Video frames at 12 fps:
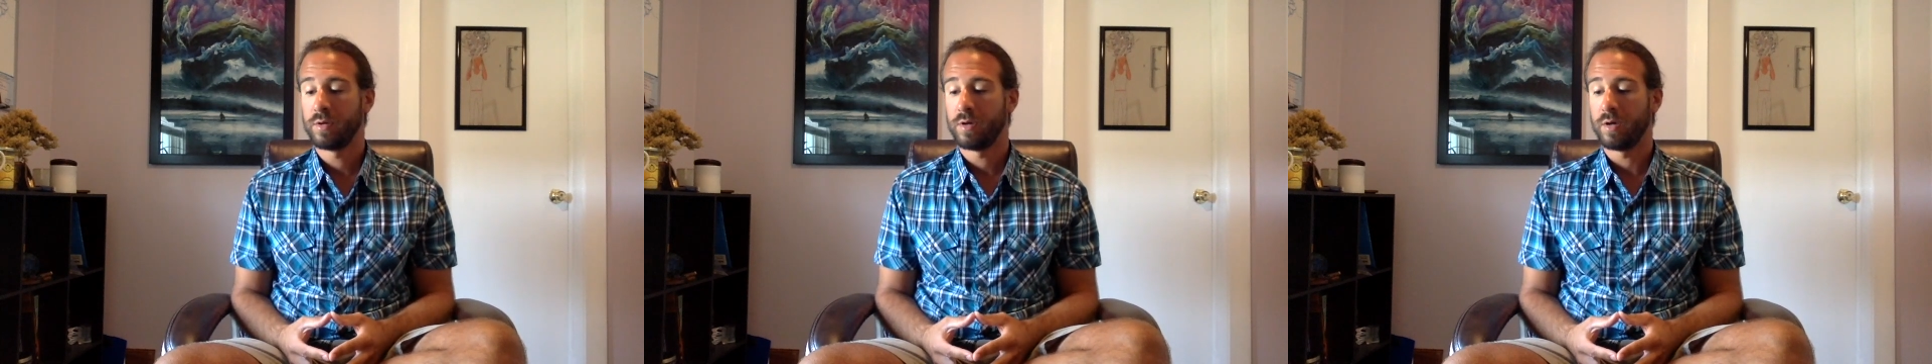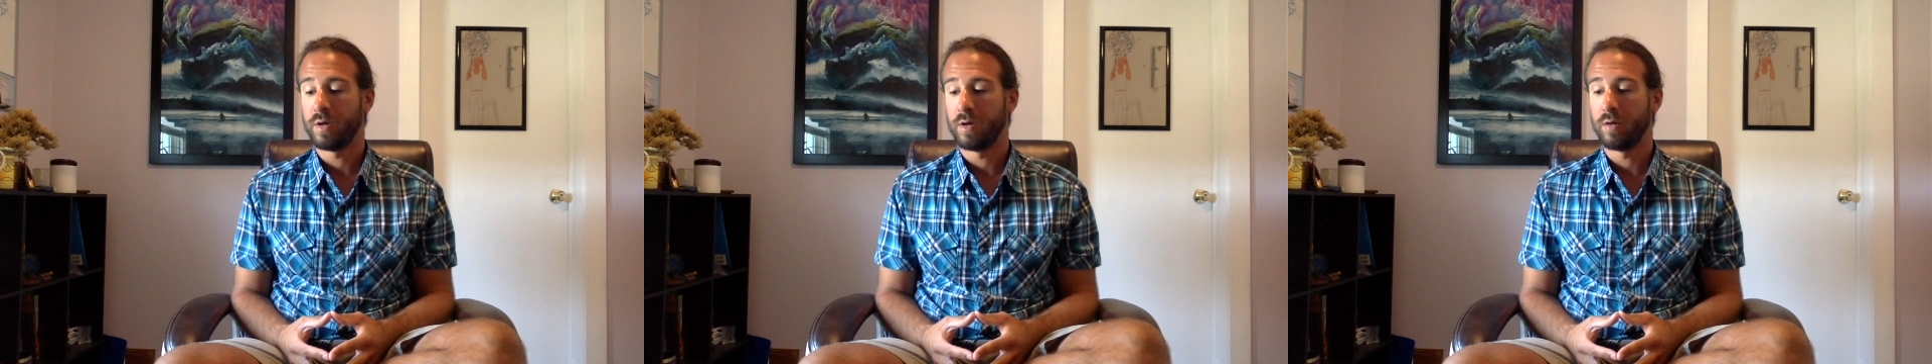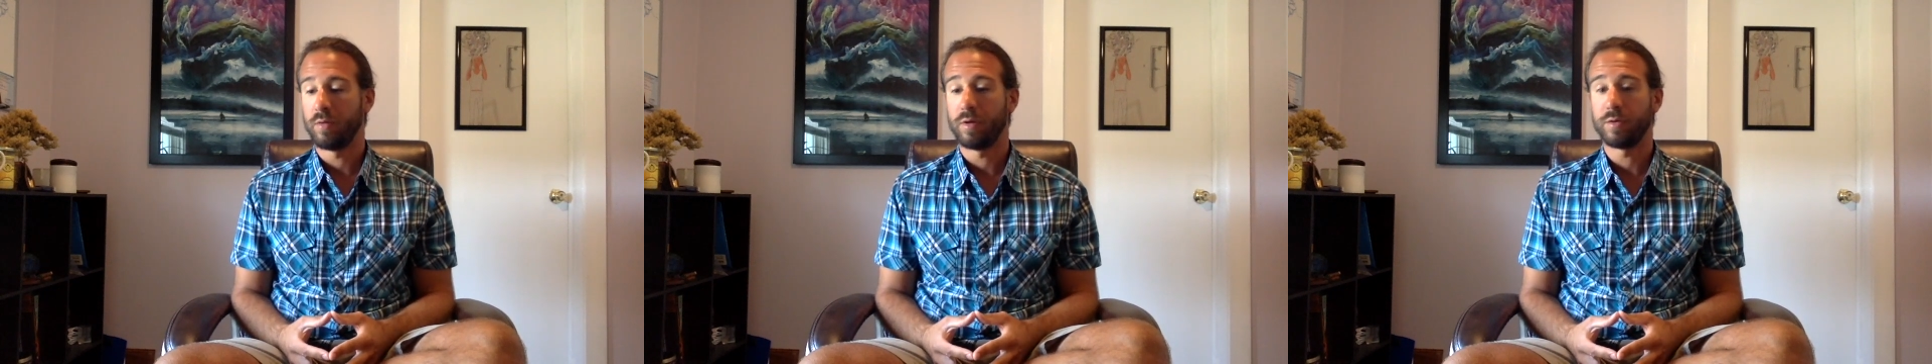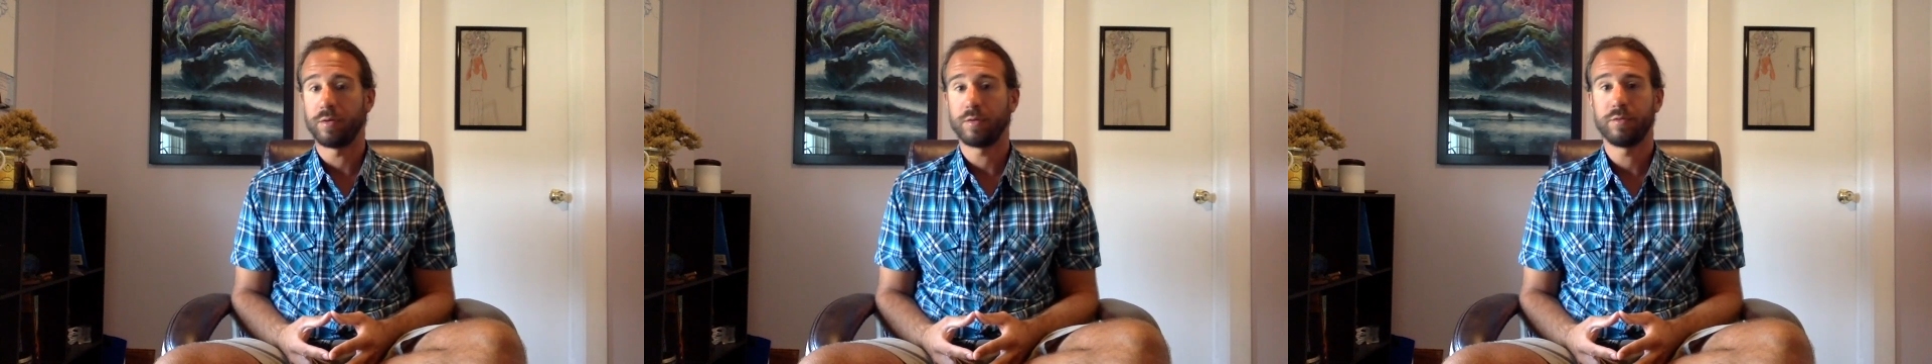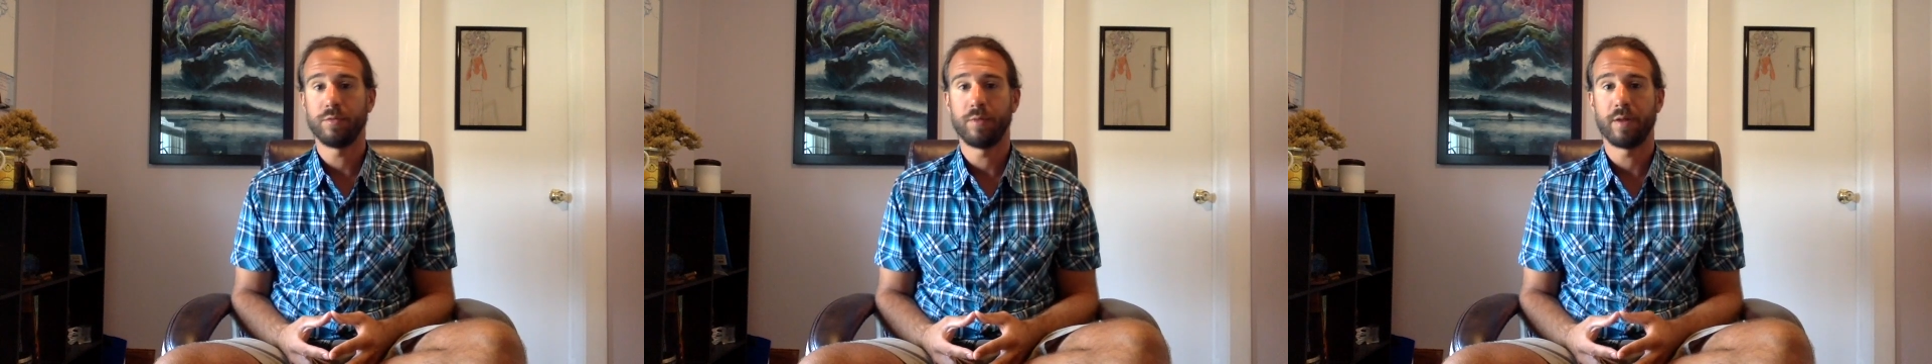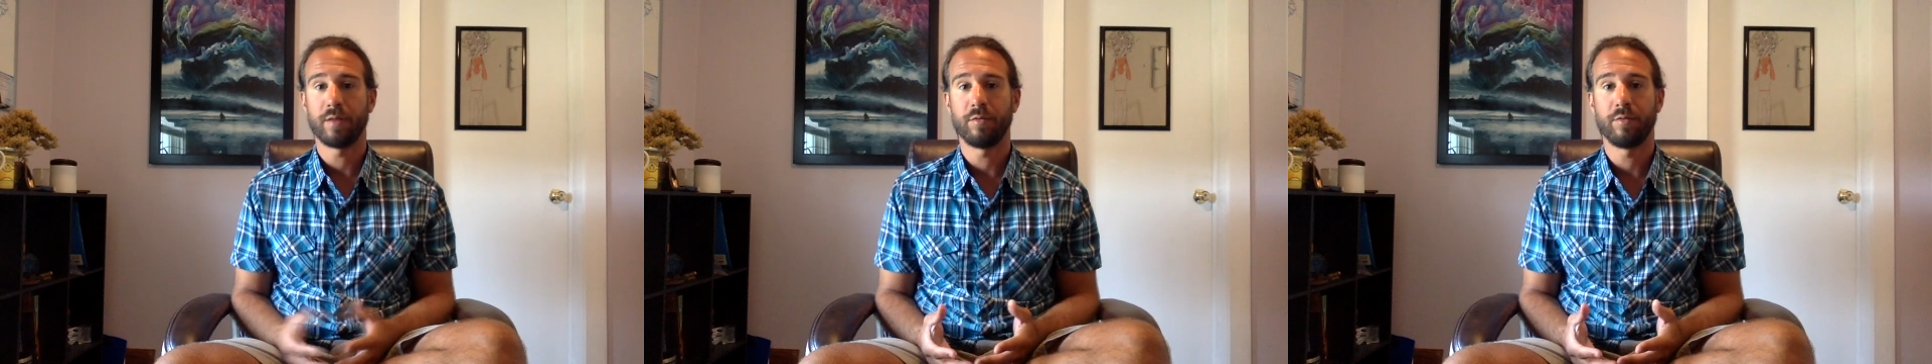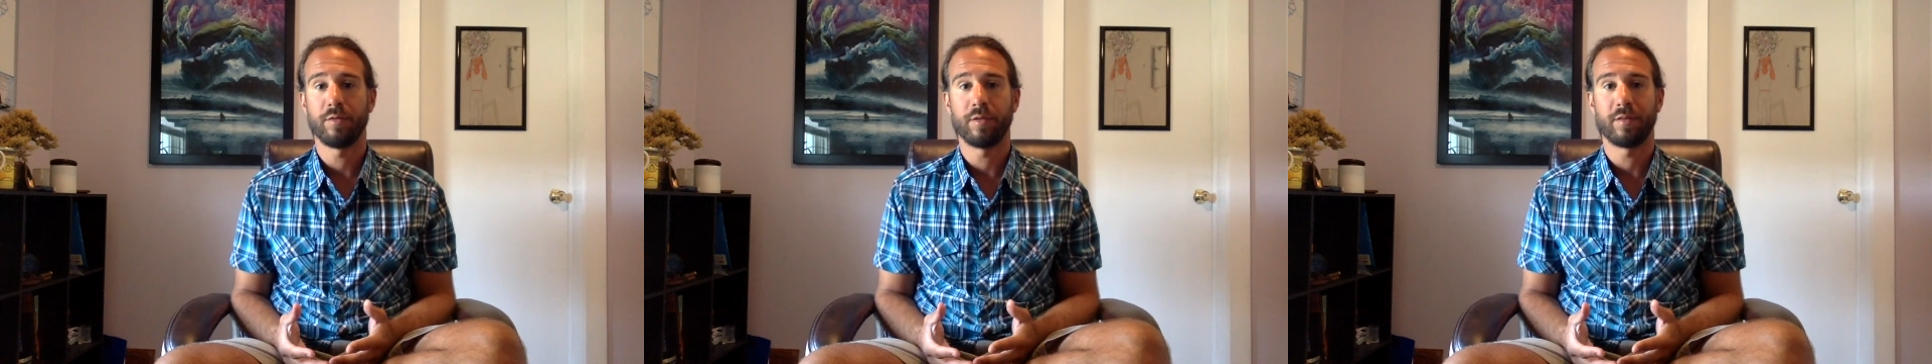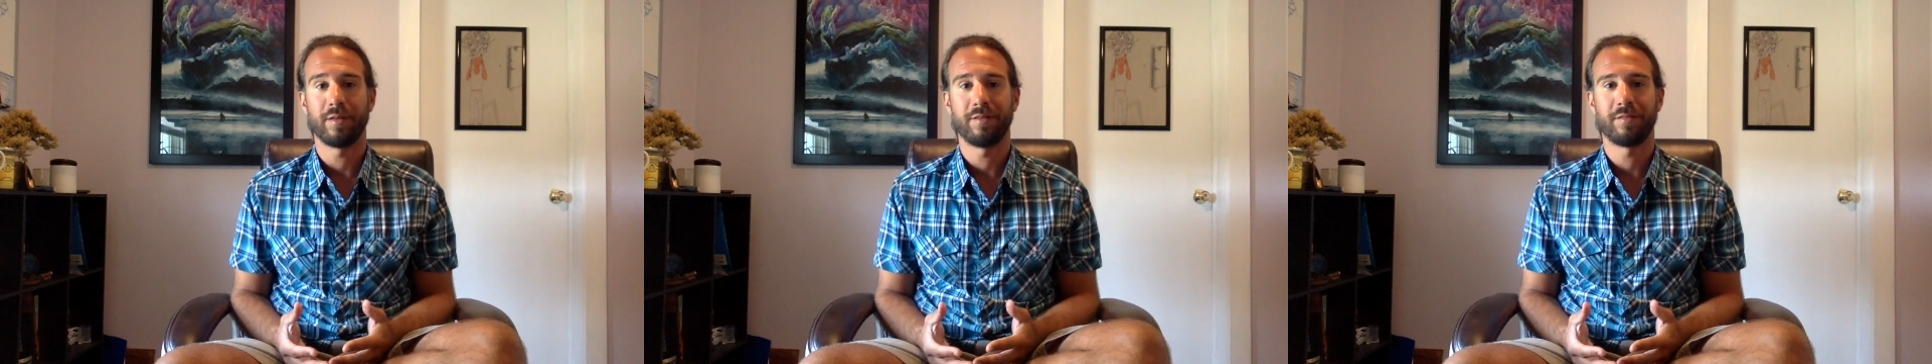I talk to about it don't
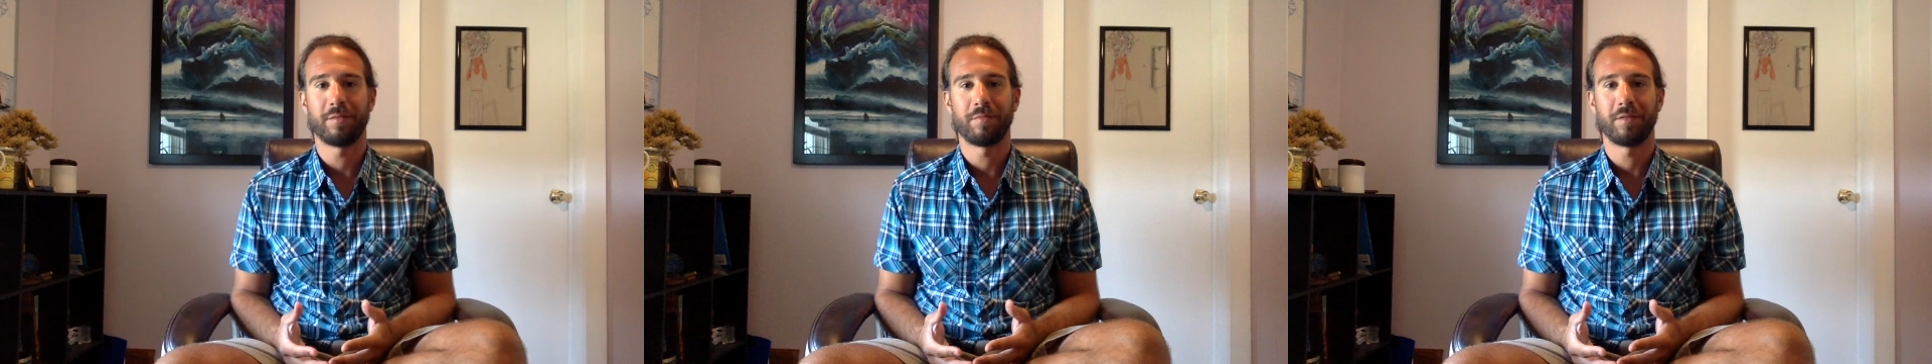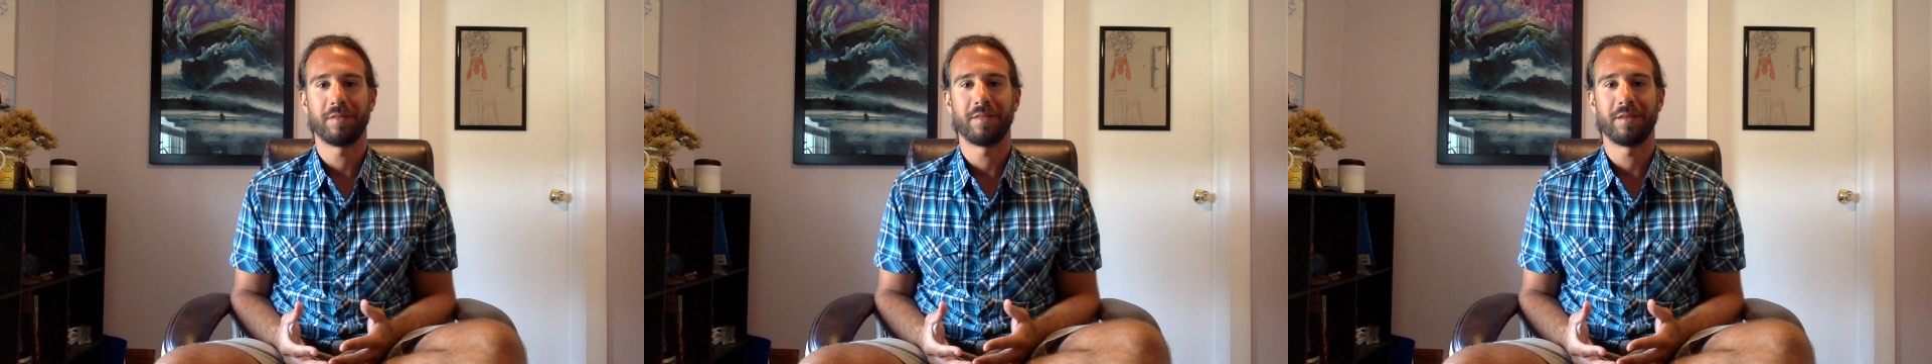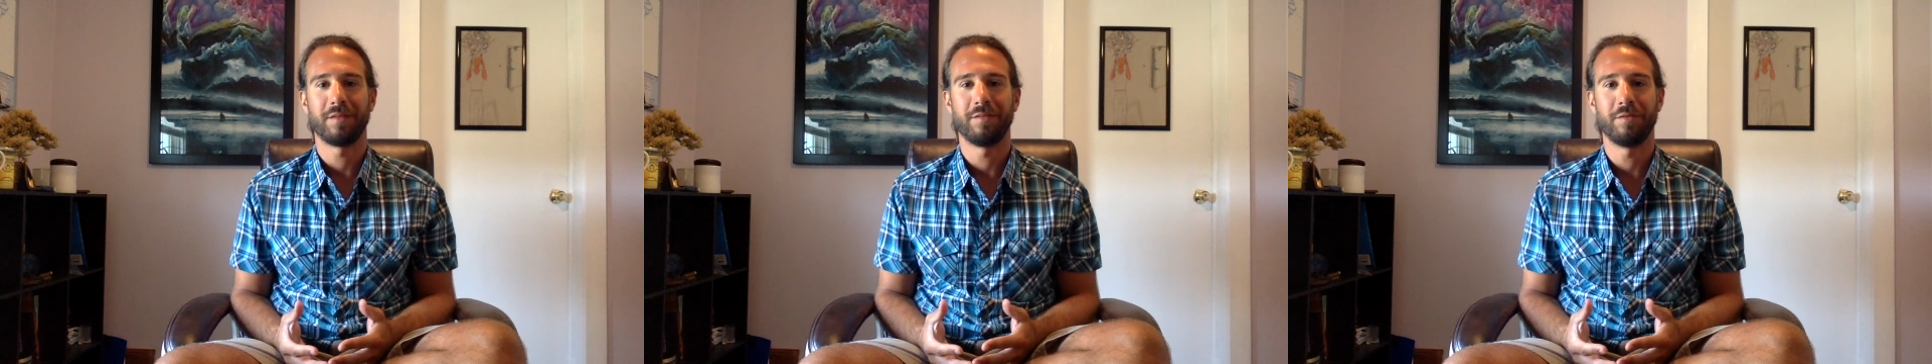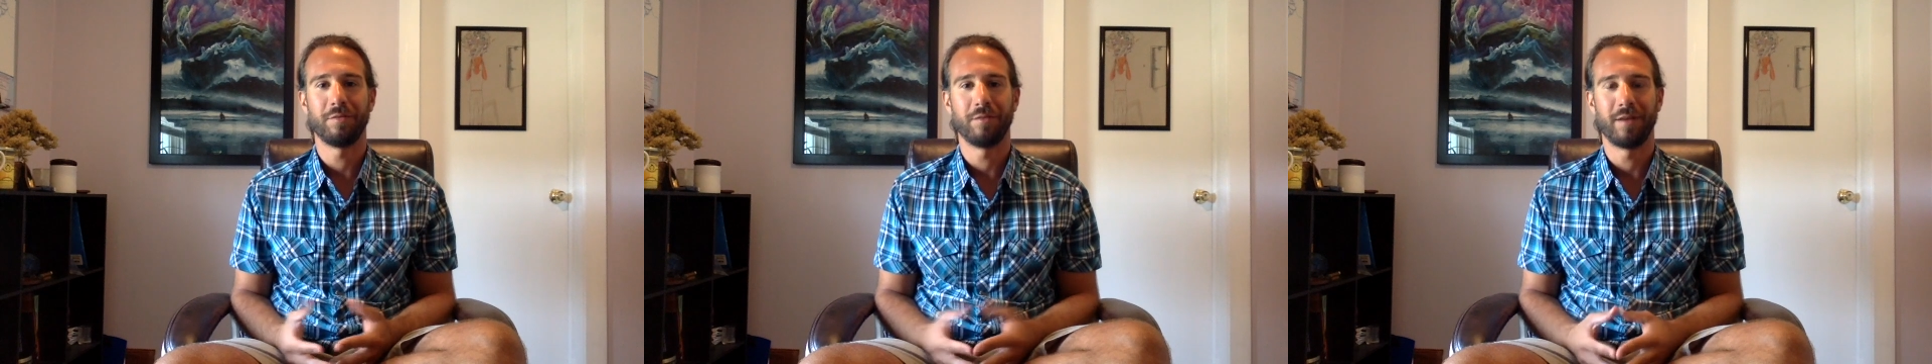think that it's something that they could do,